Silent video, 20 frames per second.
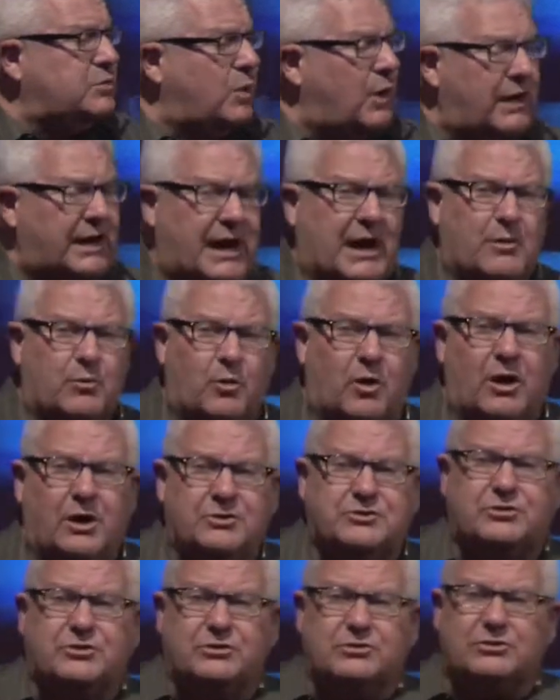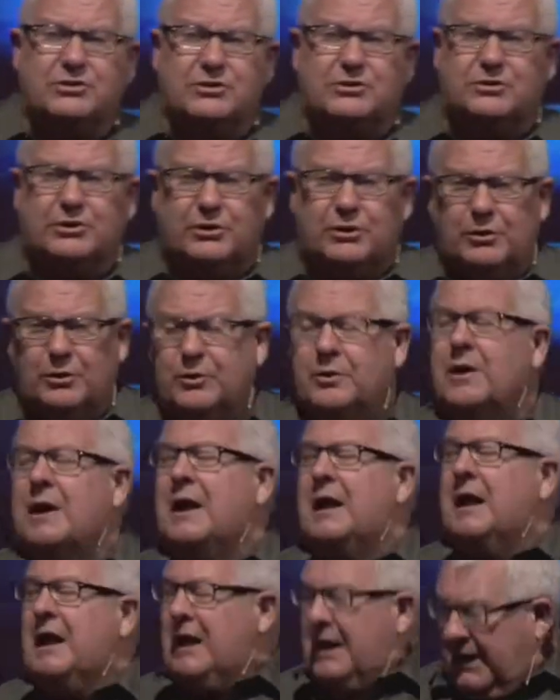what I want you to do,
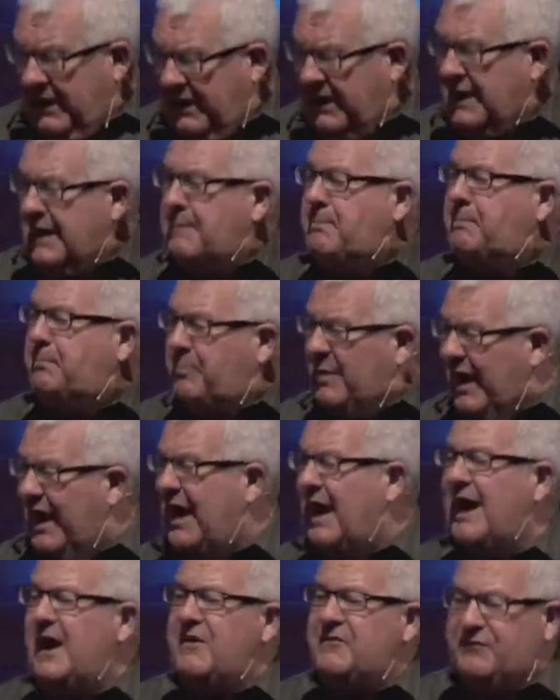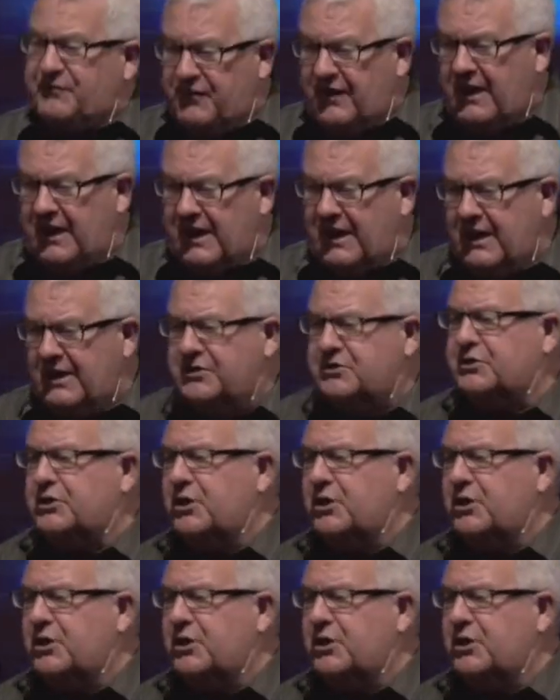he, by faith,